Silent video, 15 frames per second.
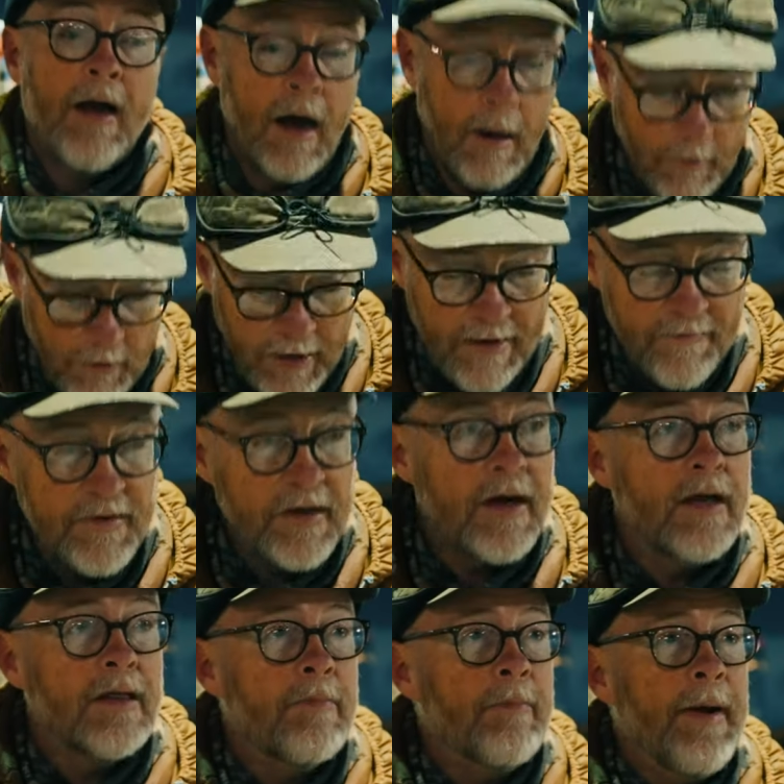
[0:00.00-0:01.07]
I'm going to have to
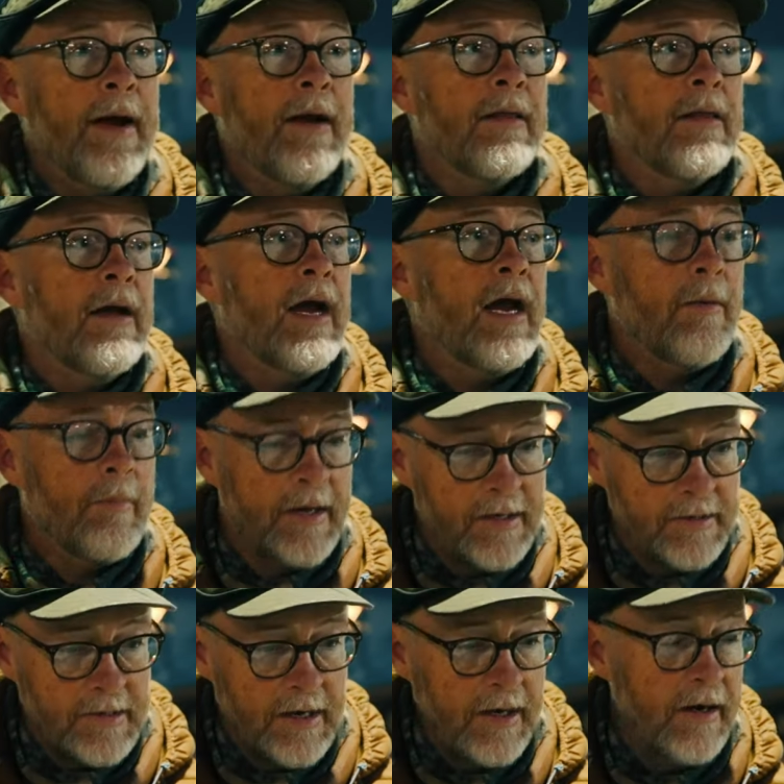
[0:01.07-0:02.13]
cut the pant leg
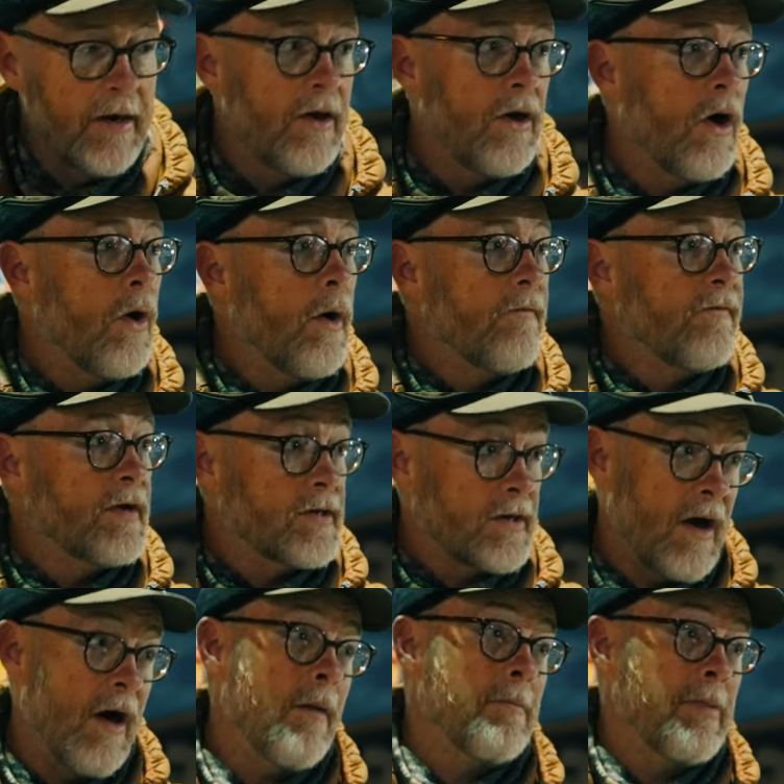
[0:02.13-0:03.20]
because I need to know if it's
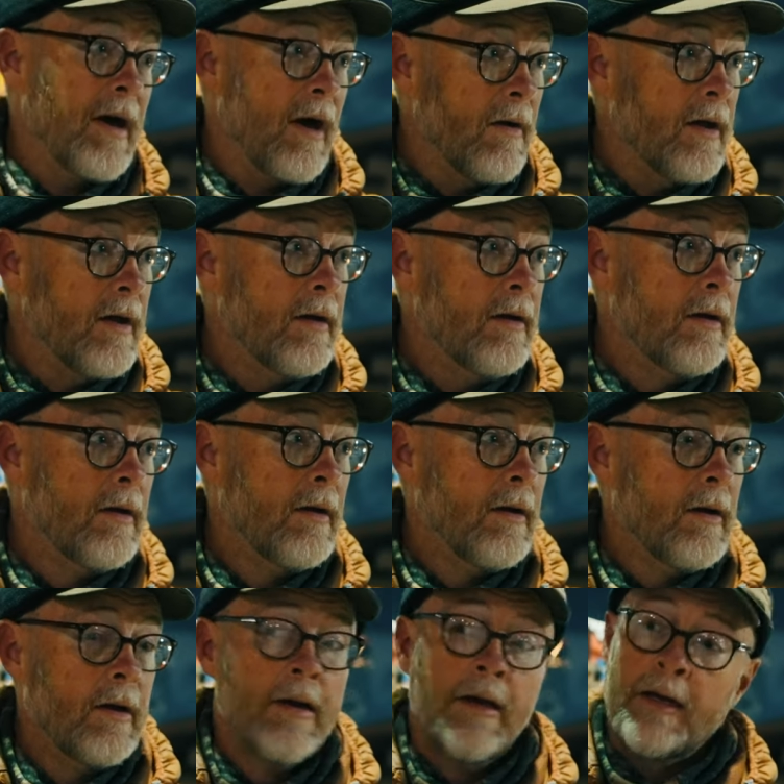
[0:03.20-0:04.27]
compounded.
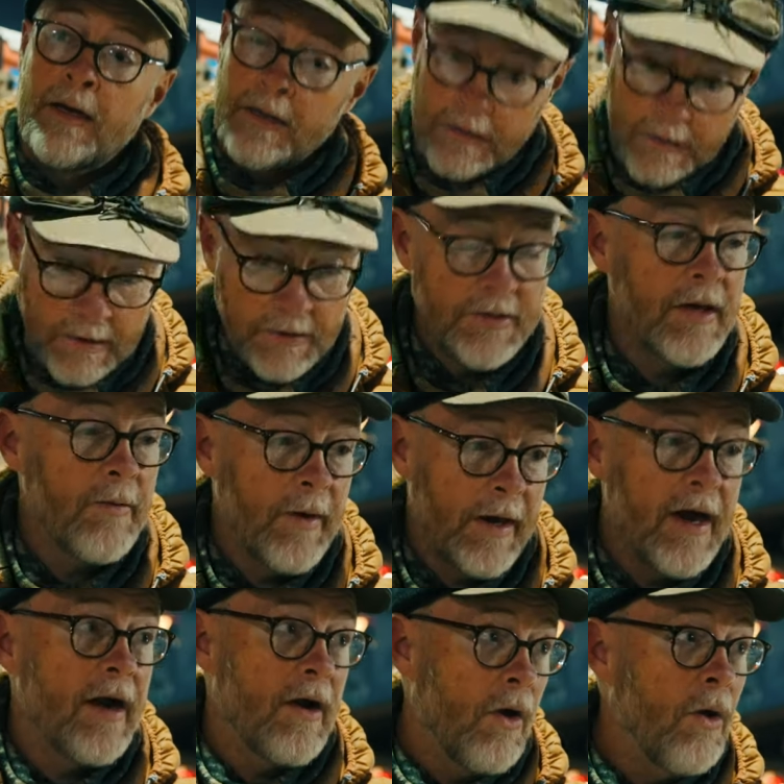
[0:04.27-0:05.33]
Because then we
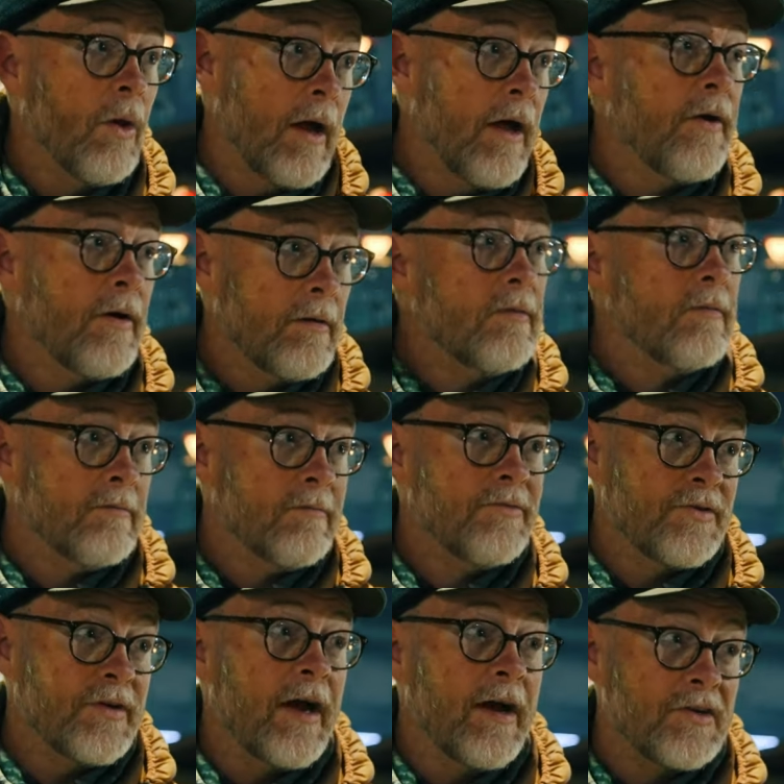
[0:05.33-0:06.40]
got a whole other
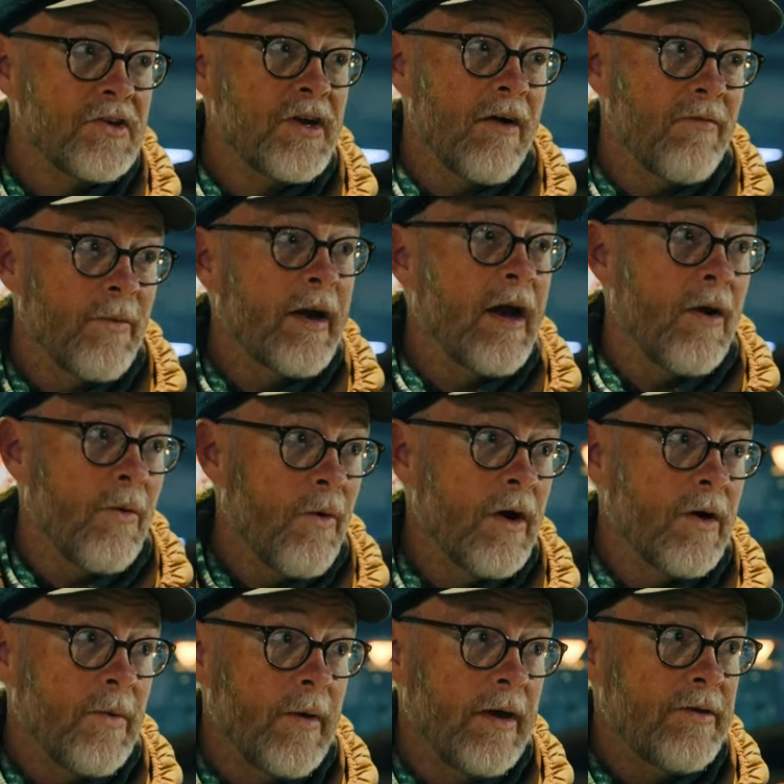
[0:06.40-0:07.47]
set of stuff we got to
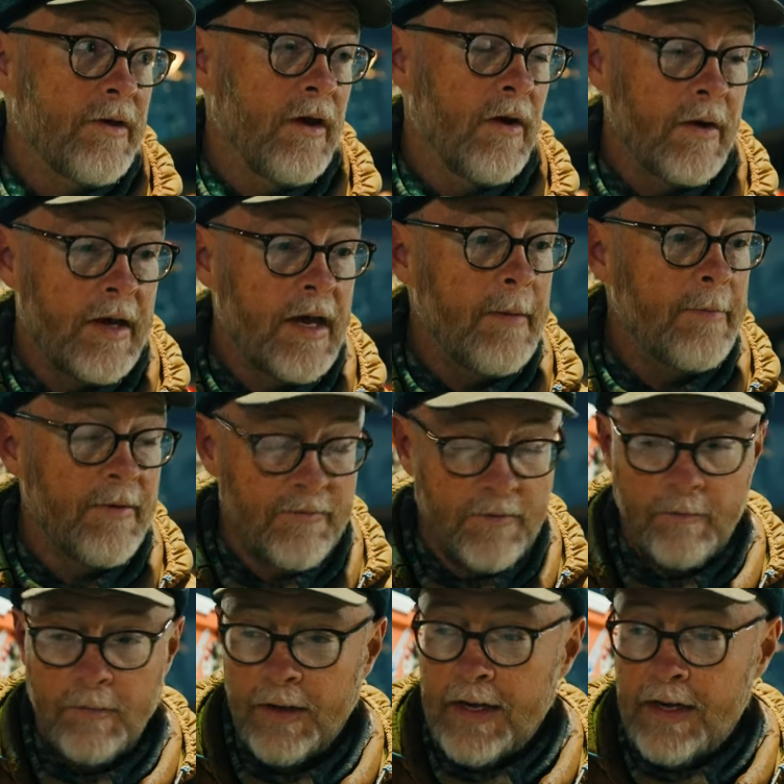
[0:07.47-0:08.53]
work with, you know, right. keep it
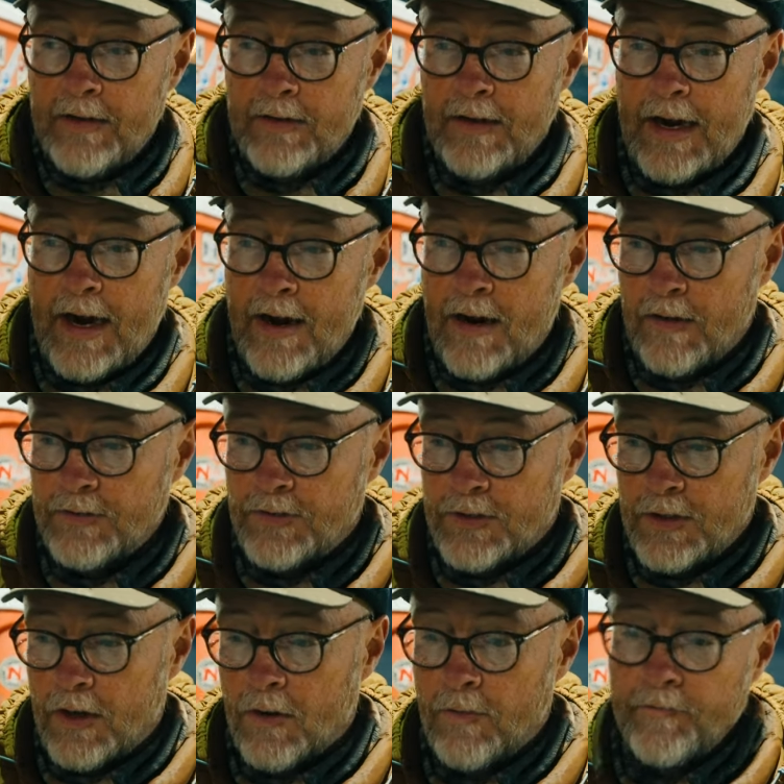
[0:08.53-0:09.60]
from bleeding out.
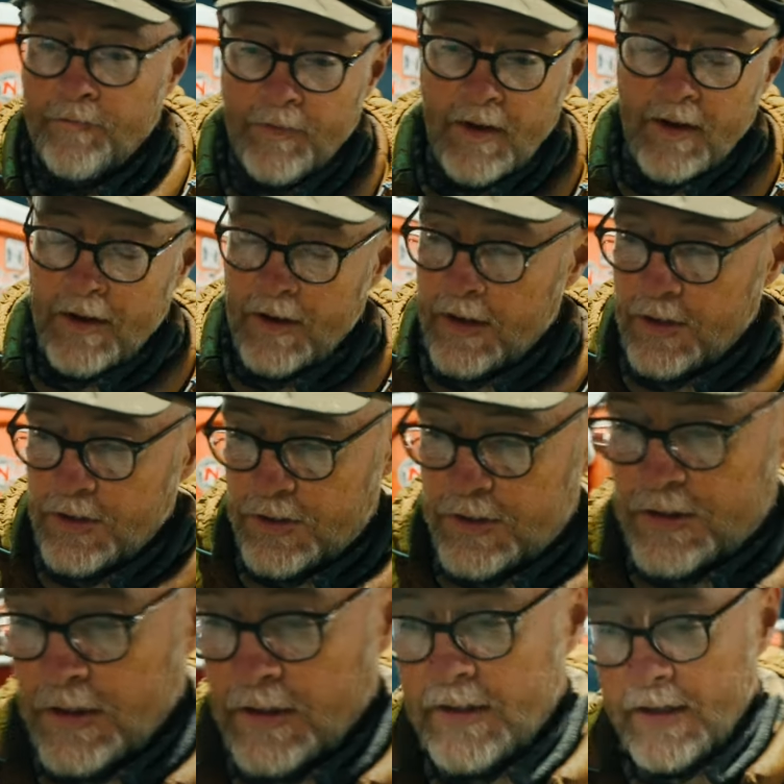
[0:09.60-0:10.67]
So she
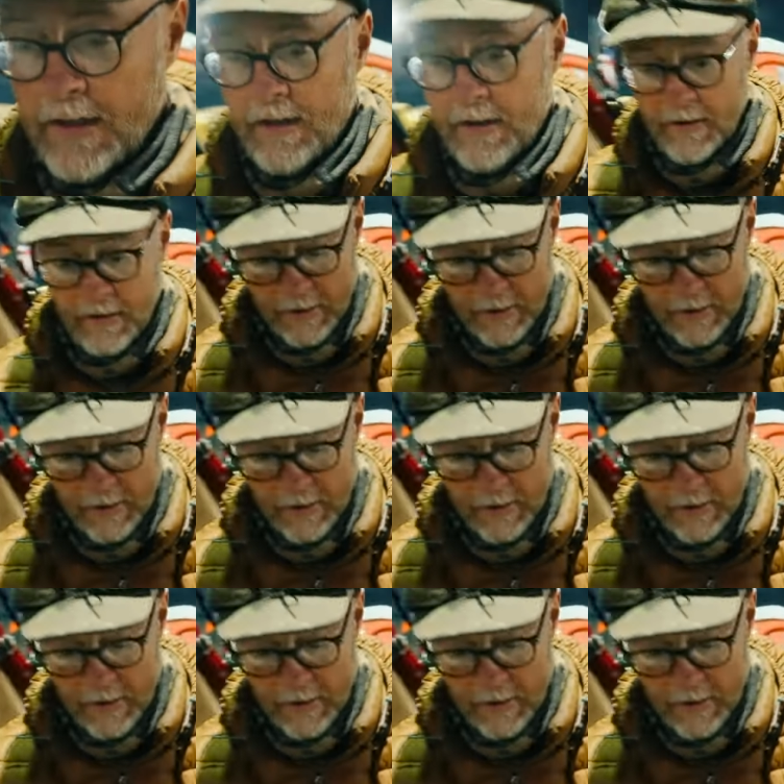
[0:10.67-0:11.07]
took the